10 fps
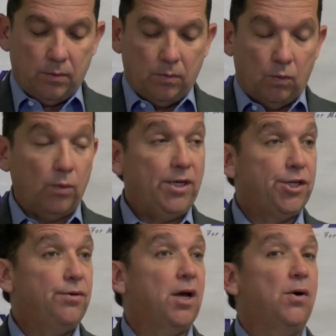What we
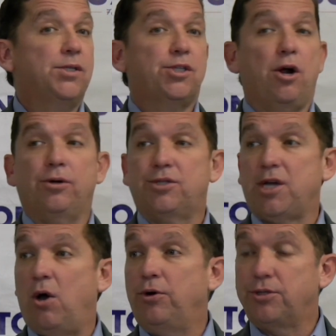do know is Turner's
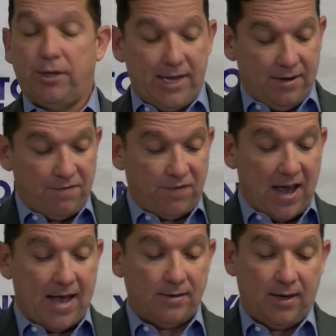donors are getting
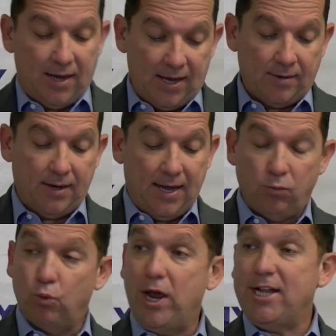fat
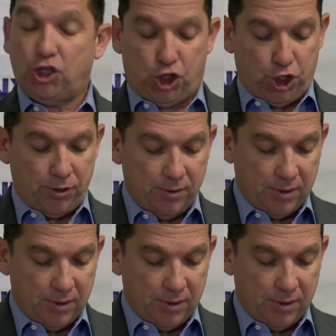and rich,